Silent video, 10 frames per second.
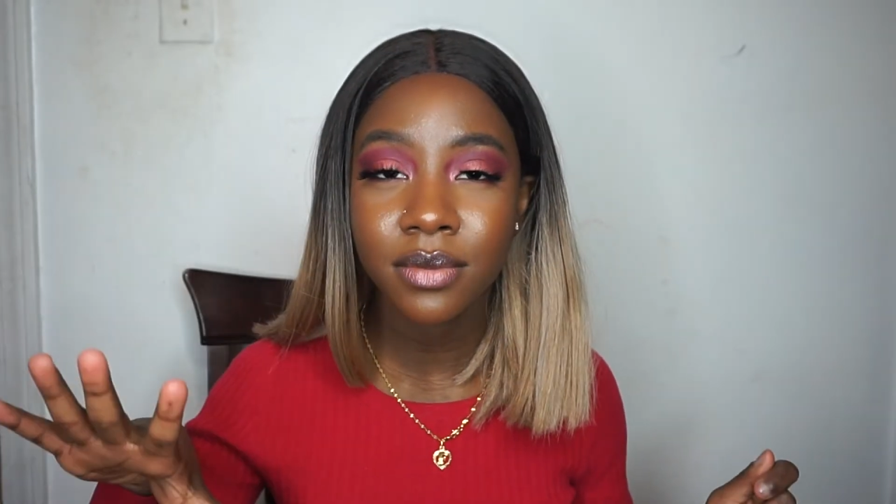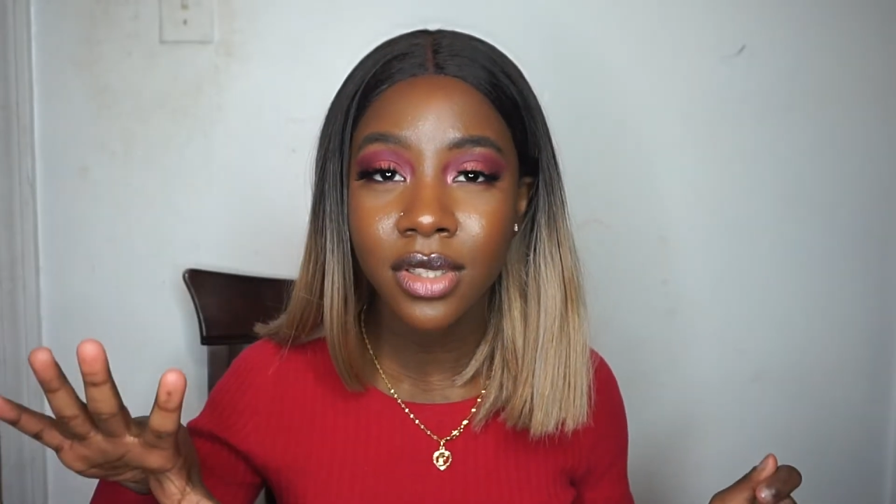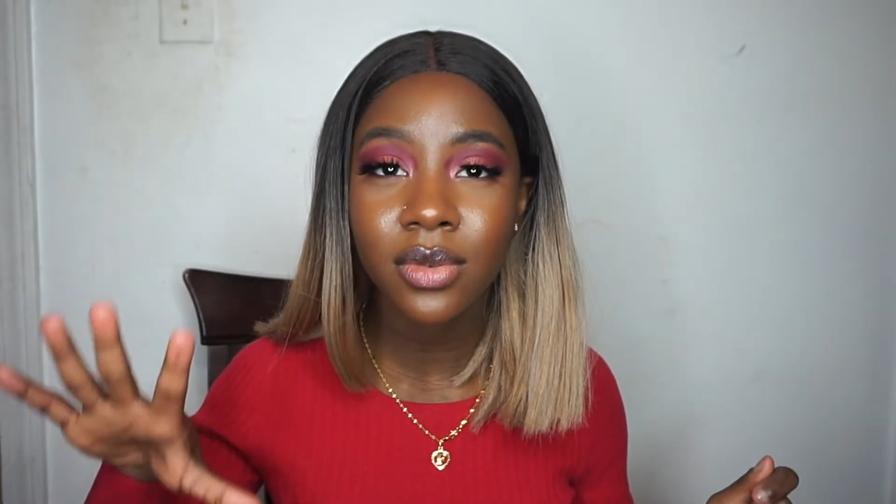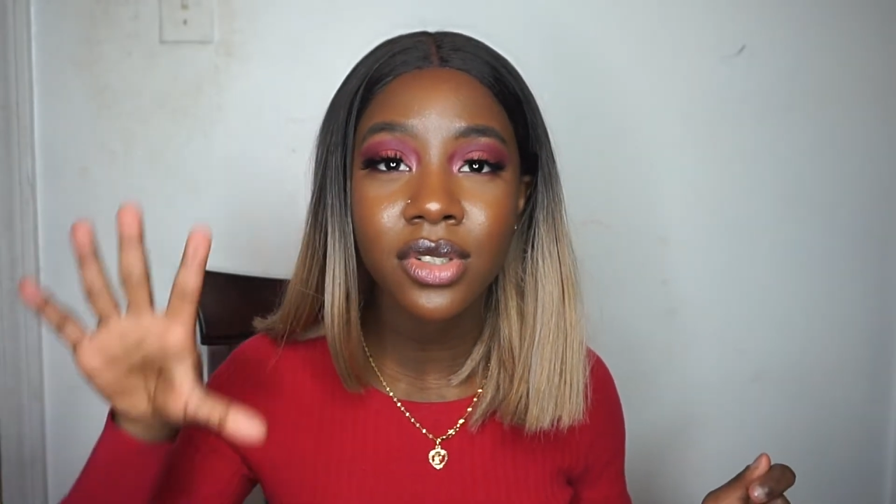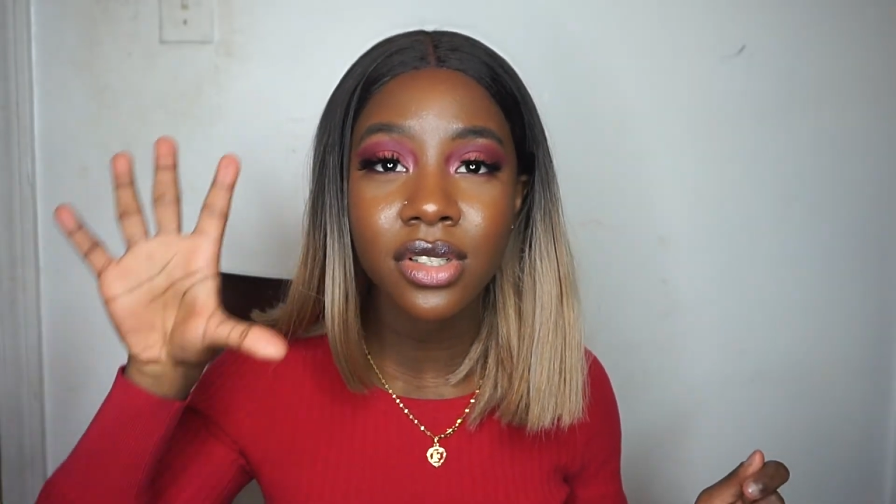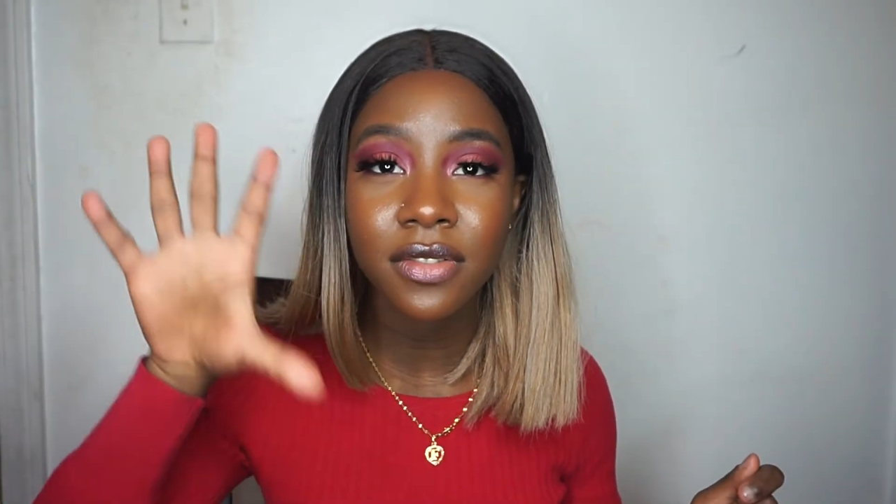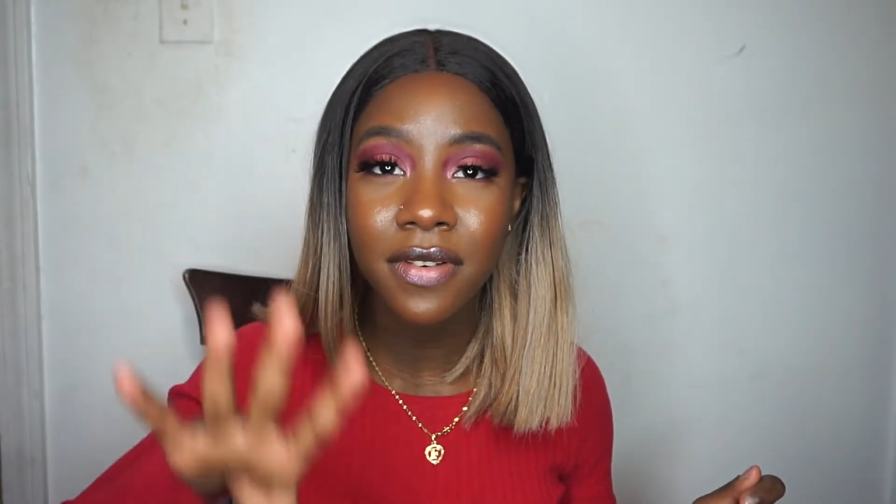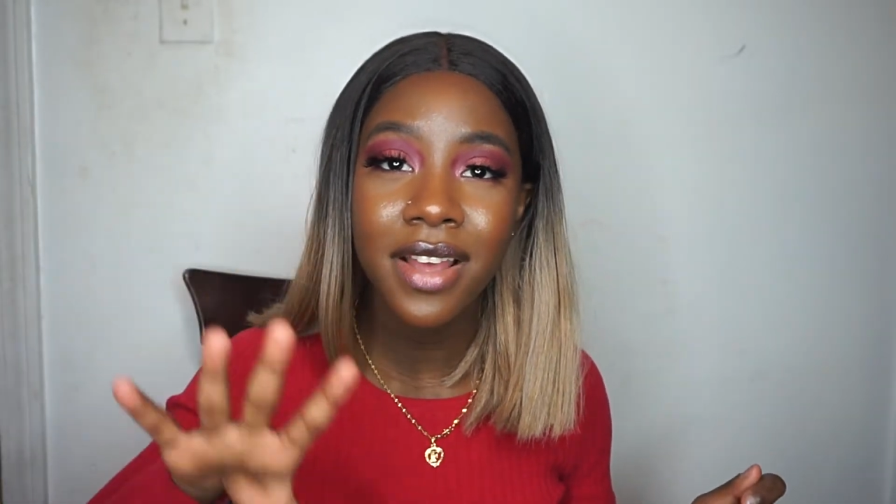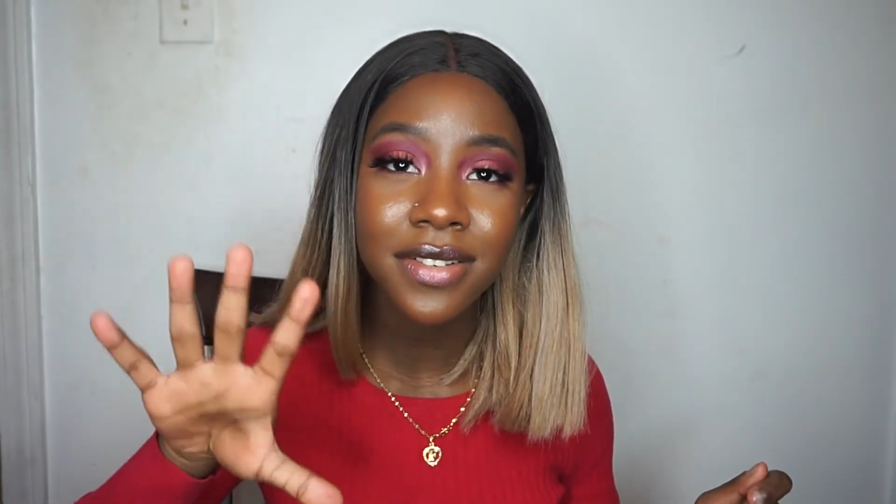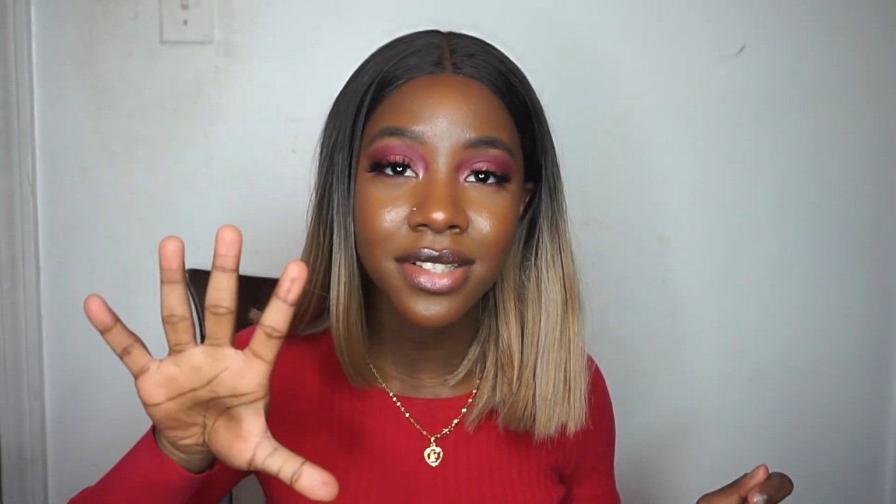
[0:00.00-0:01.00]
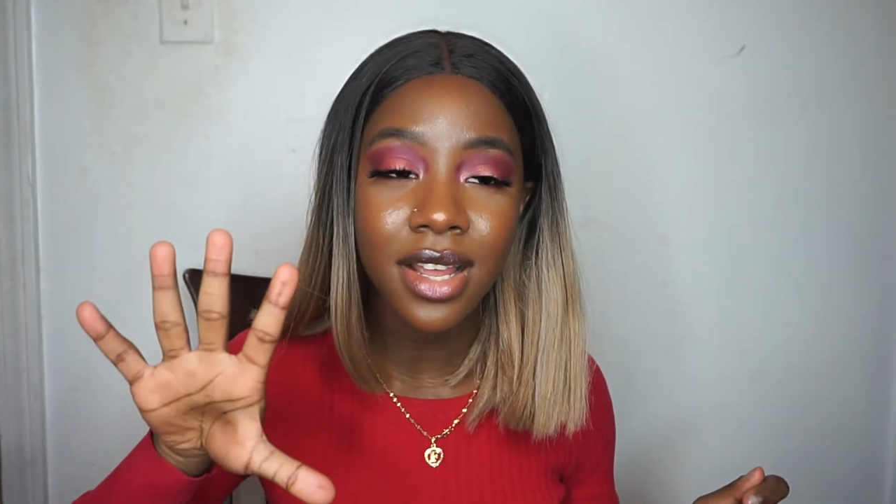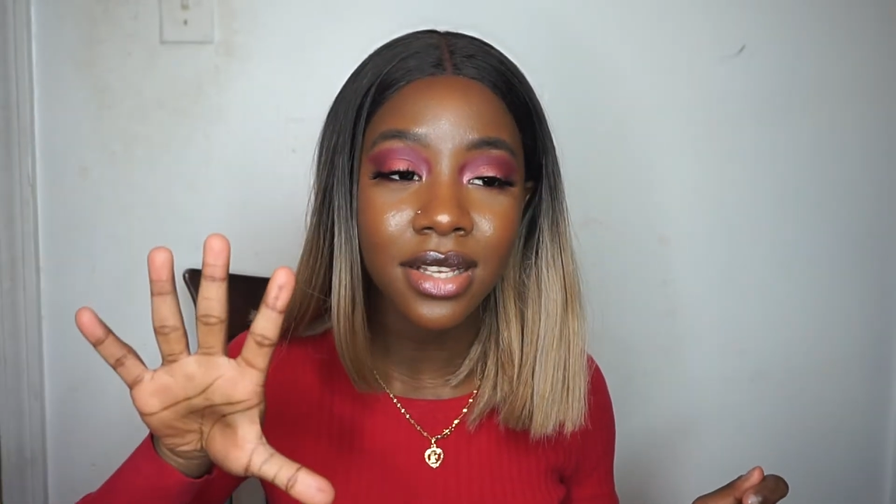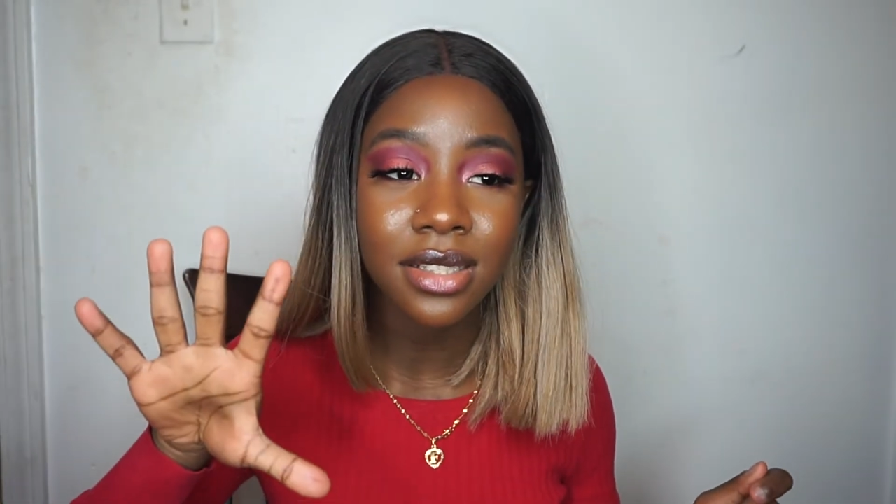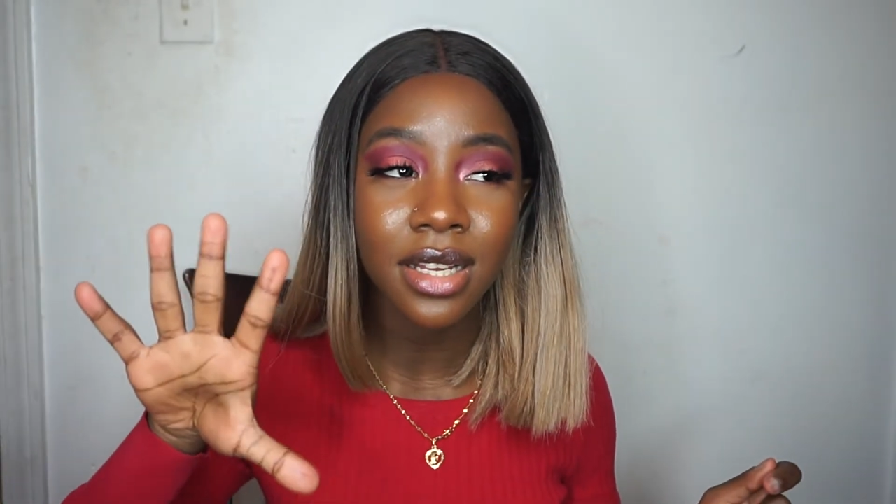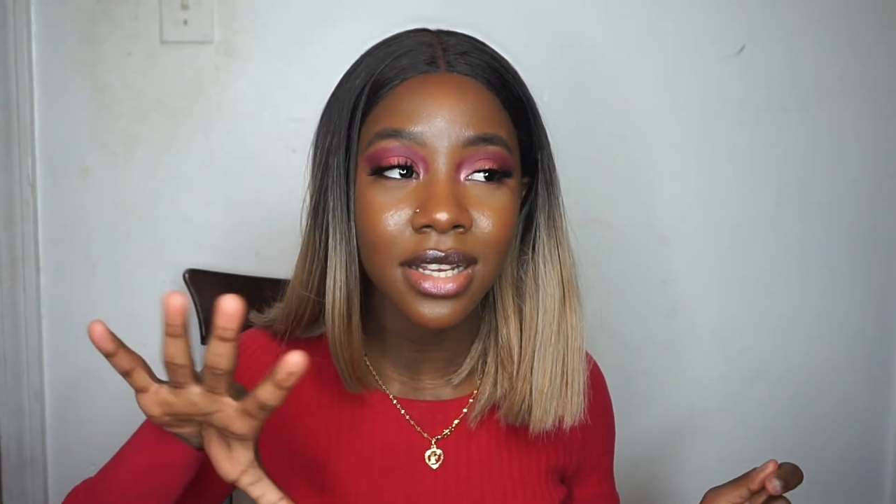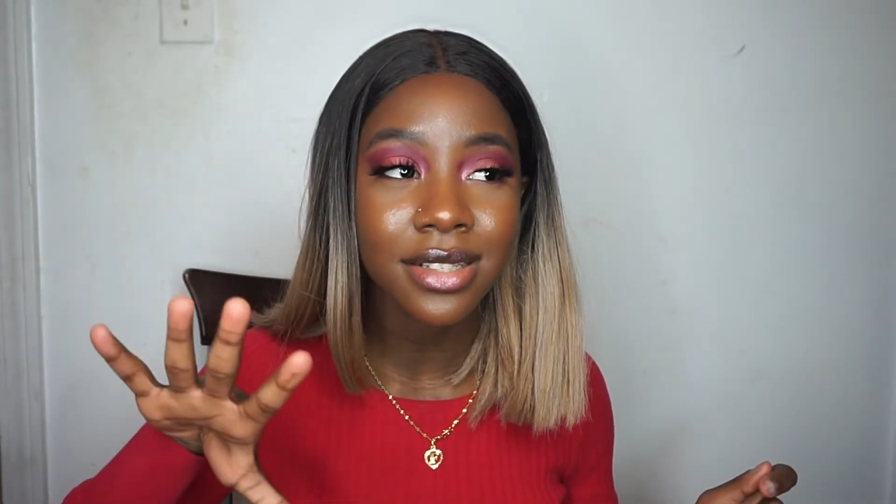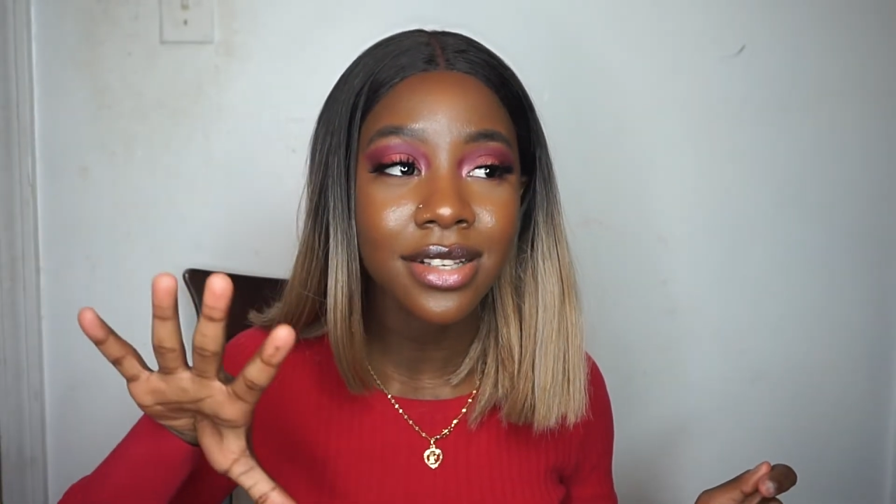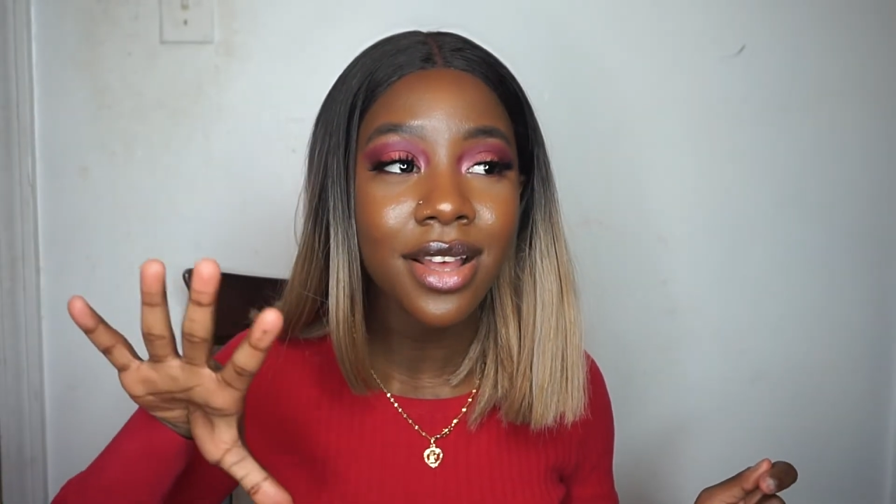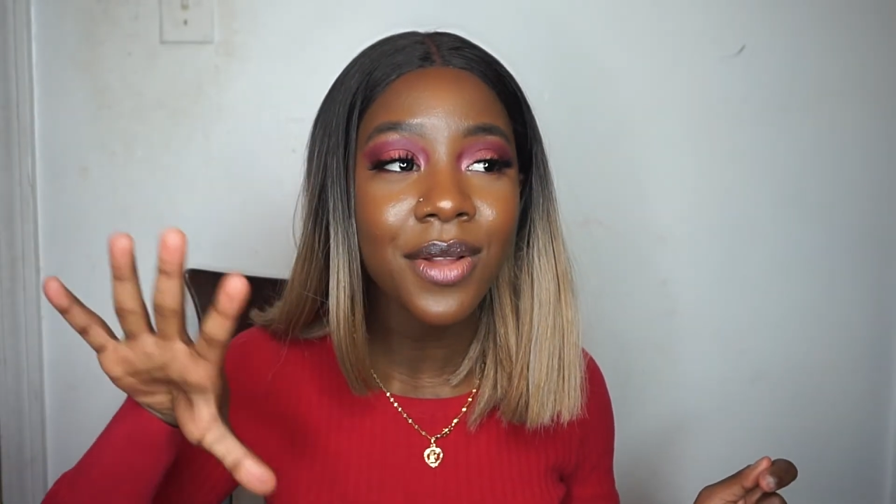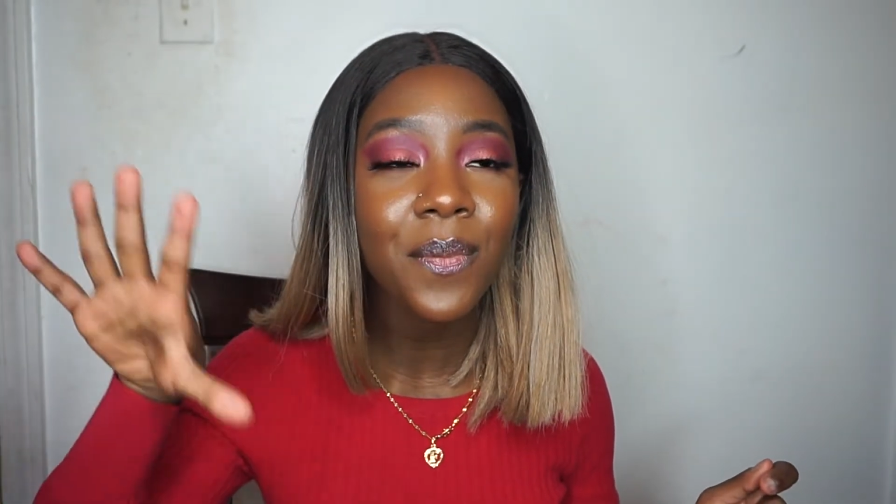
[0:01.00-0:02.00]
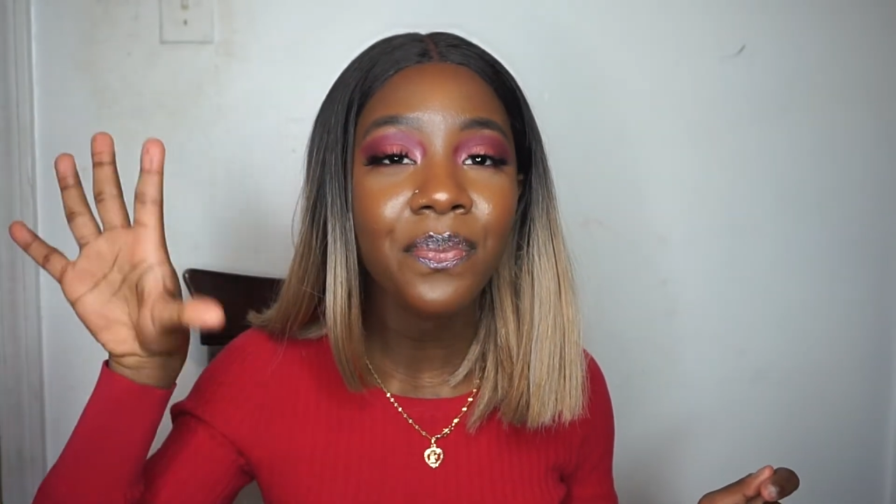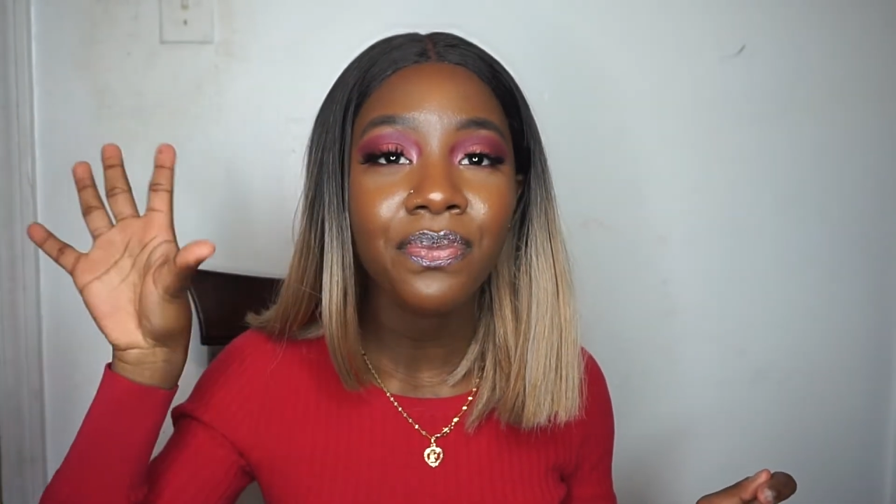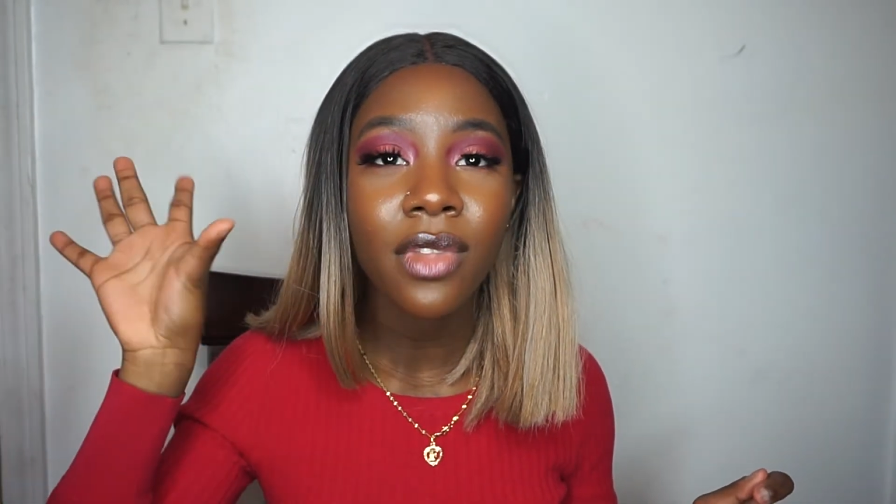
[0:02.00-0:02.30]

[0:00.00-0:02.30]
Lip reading: It was just 5 snacks, like I said,